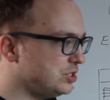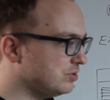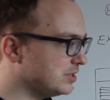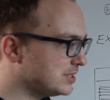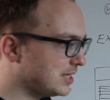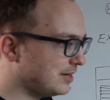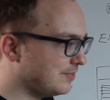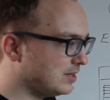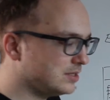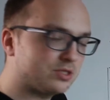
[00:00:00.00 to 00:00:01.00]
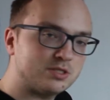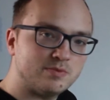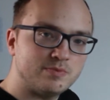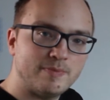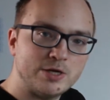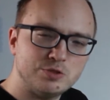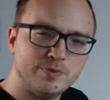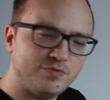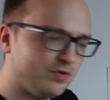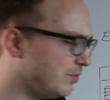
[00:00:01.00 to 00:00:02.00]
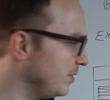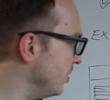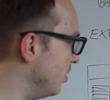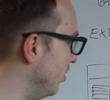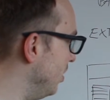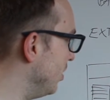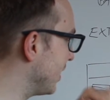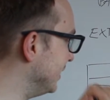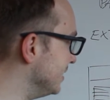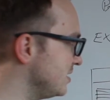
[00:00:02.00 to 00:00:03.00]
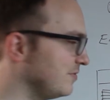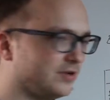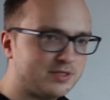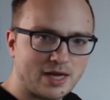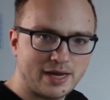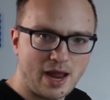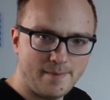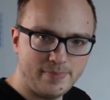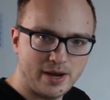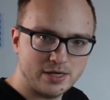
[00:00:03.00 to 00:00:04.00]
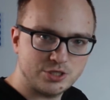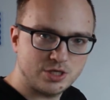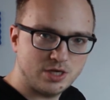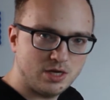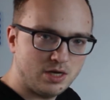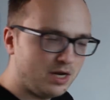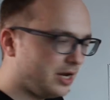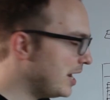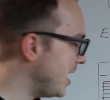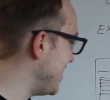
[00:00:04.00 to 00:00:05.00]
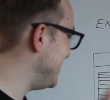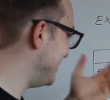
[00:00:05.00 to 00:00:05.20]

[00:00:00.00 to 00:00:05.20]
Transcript: units table system, the management view, we know, okay, this is the first IAM page, and